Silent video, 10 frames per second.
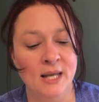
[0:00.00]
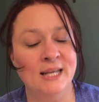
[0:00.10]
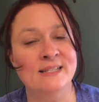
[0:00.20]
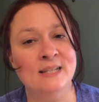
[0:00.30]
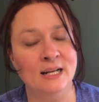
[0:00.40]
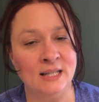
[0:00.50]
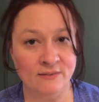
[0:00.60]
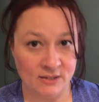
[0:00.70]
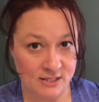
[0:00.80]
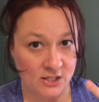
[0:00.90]
he's not
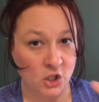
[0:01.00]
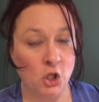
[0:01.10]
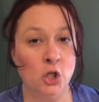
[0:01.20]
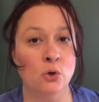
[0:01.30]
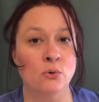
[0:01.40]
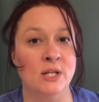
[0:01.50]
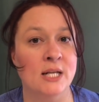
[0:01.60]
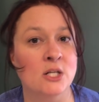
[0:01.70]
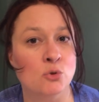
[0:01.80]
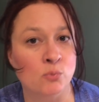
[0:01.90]
given us the cue
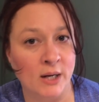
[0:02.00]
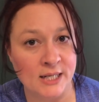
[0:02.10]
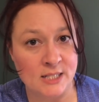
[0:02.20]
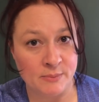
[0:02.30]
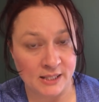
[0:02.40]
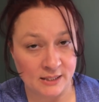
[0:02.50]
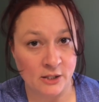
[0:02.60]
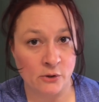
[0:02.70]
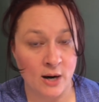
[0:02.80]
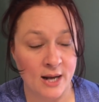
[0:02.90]
that he is ready to begin
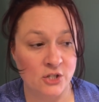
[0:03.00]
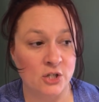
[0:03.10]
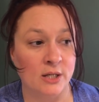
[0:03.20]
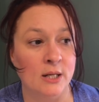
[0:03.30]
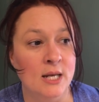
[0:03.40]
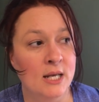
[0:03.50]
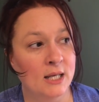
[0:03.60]
the interaction.